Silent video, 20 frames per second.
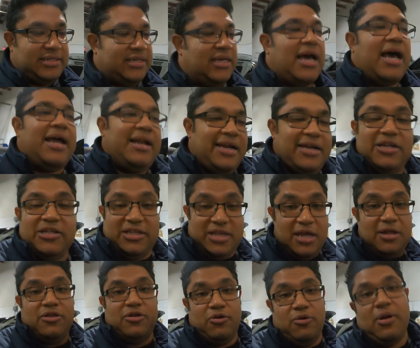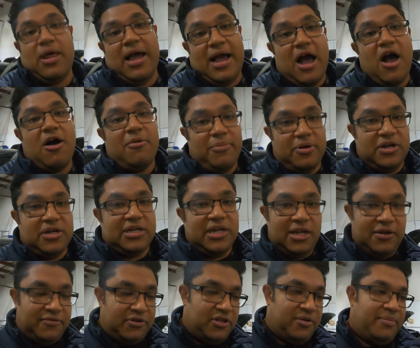I need to think through like how I'm going to
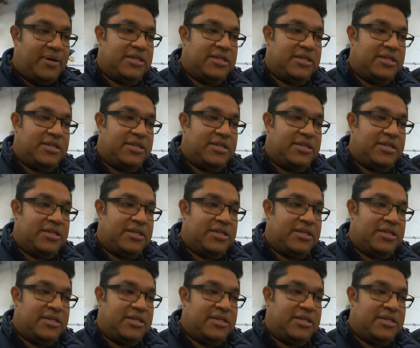deliver the